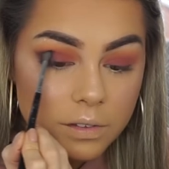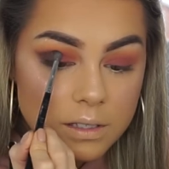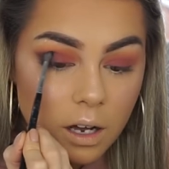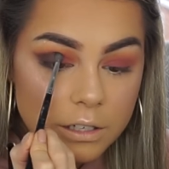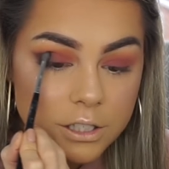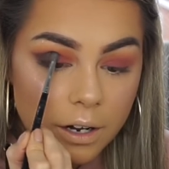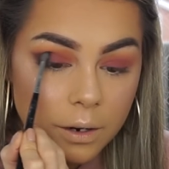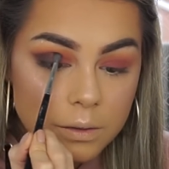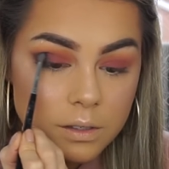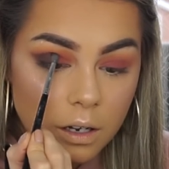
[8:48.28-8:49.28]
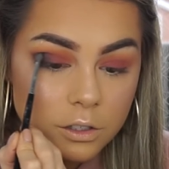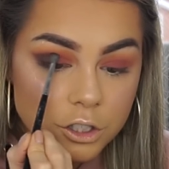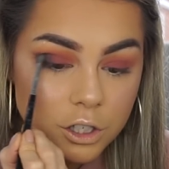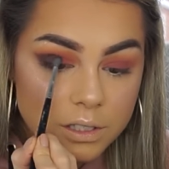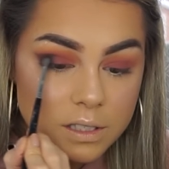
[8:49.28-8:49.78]
of these eyeshadows are
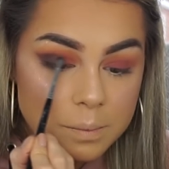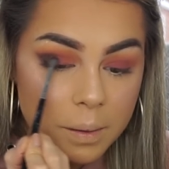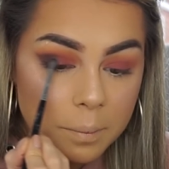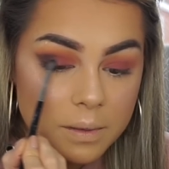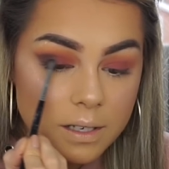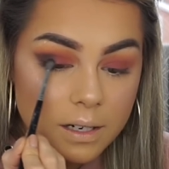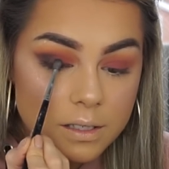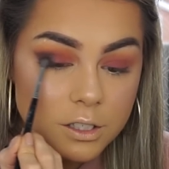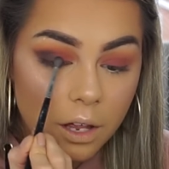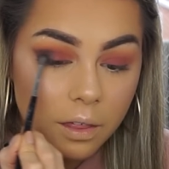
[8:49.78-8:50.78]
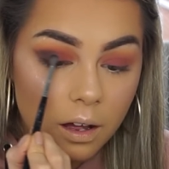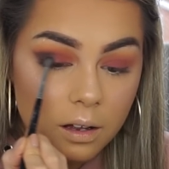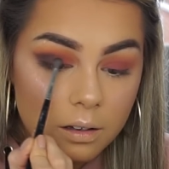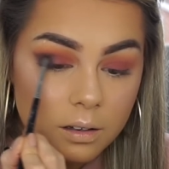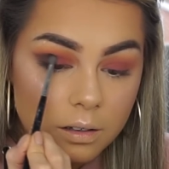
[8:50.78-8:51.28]
just as pigmented as each
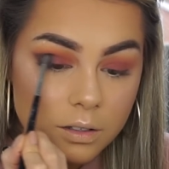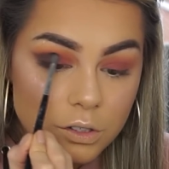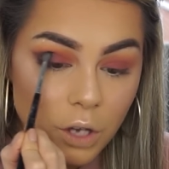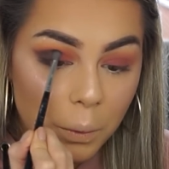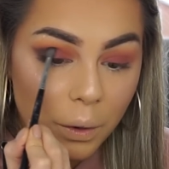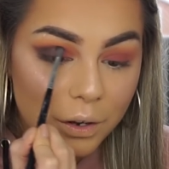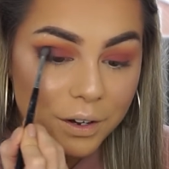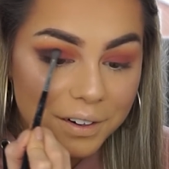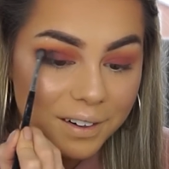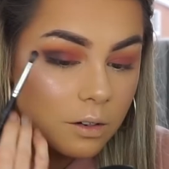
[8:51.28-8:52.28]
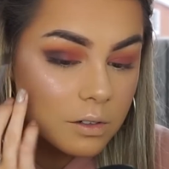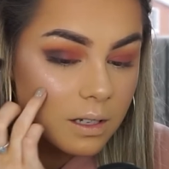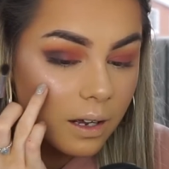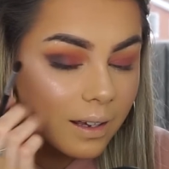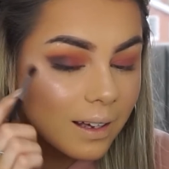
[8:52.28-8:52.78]
other. So good. There
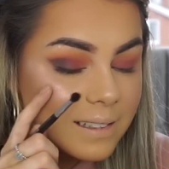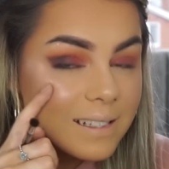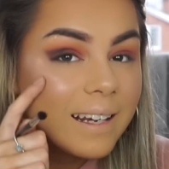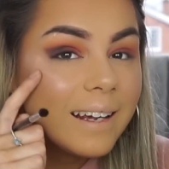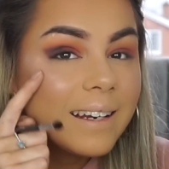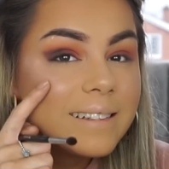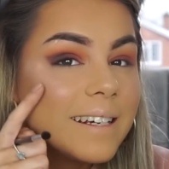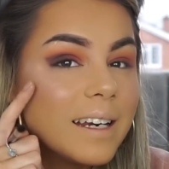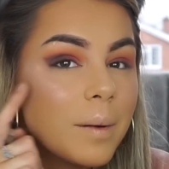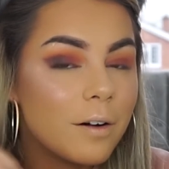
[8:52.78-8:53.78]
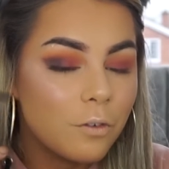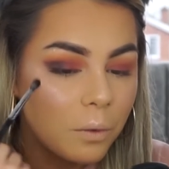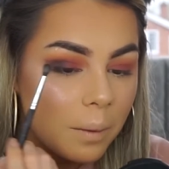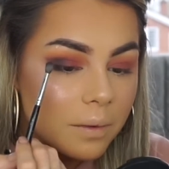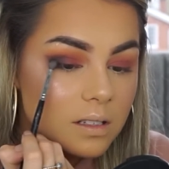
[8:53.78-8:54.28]
is like a teeny teeny bit of
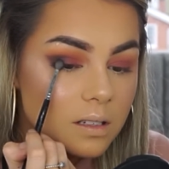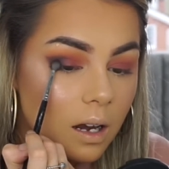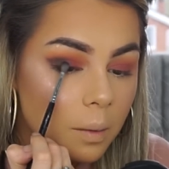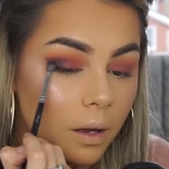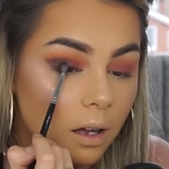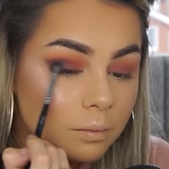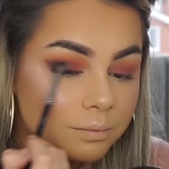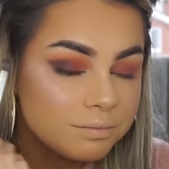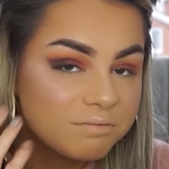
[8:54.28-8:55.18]
fallout with this color, but